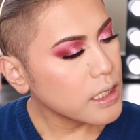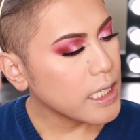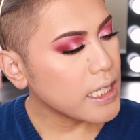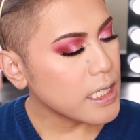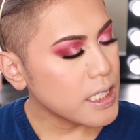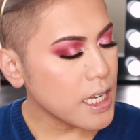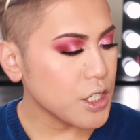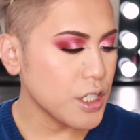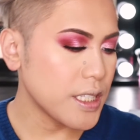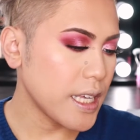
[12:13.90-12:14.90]
Yeah, it doesn't
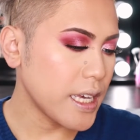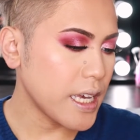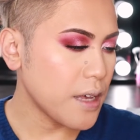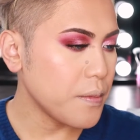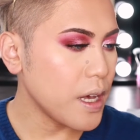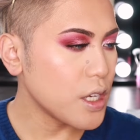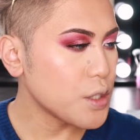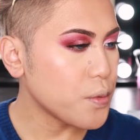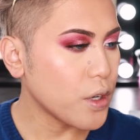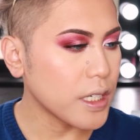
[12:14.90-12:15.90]
actually say how
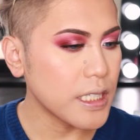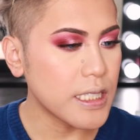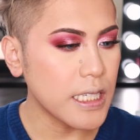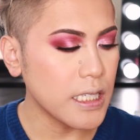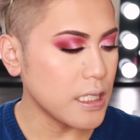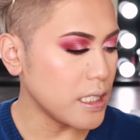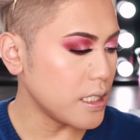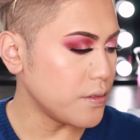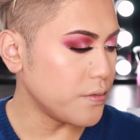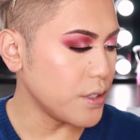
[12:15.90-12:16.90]
much product is in
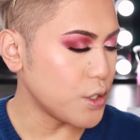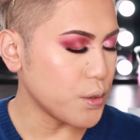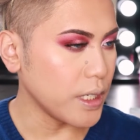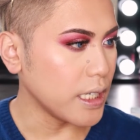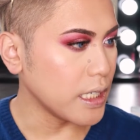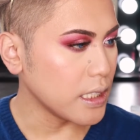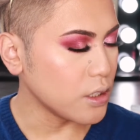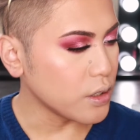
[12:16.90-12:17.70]
individually.